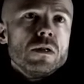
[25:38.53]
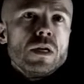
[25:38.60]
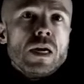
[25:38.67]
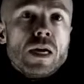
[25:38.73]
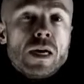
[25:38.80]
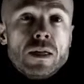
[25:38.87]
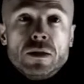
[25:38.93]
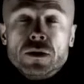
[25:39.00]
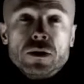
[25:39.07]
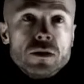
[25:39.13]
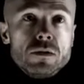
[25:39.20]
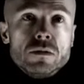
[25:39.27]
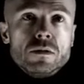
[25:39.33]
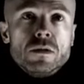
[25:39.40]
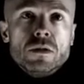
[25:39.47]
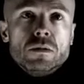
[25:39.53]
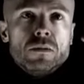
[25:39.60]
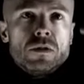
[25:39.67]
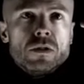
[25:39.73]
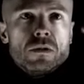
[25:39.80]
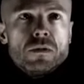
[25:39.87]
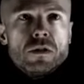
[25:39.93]
and
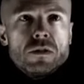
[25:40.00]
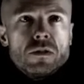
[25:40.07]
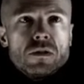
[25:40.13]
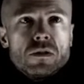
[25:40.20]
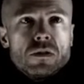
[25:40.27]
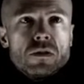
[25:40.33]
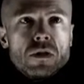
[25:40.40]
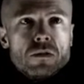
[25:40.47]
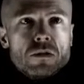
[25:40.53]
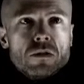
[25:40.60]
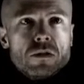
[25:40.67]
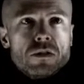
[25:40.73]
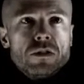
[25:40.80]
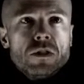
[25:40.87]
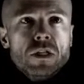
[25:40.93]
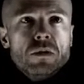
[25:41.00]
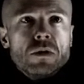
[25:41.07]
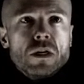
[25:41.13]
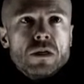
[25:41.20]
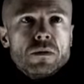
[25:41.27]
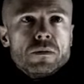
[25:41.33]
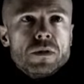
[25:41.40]
let's see, but
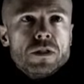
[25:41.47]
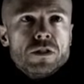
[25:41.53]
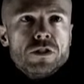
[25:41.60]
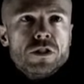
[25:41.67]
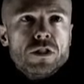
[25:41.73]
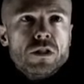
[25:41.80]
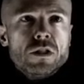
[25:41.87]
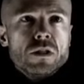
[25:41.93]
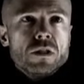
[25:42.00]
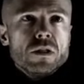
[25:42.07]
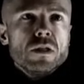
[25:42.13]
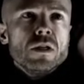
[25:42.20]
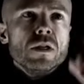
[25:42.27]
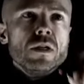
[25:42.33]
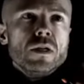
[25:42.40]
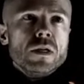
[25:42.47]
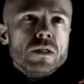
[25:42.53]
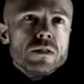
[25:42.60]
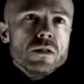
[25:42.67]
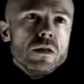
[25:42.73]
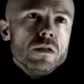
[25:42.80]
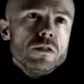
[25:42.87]
I mean g is
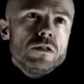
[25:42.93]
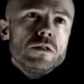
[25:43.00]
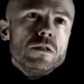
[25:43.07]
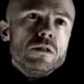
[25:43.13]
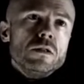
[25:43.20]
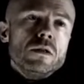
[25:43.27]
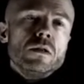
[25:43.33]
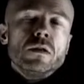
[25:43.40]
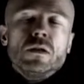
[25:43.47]
constant,